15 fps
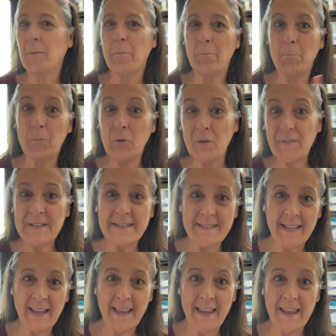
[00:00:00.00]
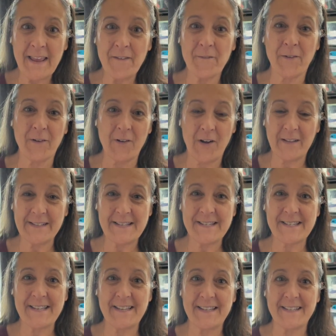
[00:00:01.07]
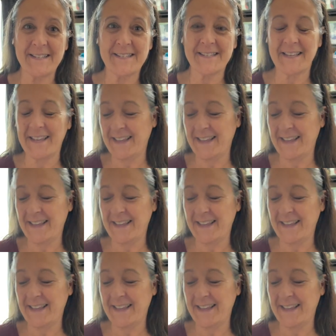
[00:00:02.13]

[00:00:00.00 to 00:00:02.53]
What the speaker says: Move-in day for college kids.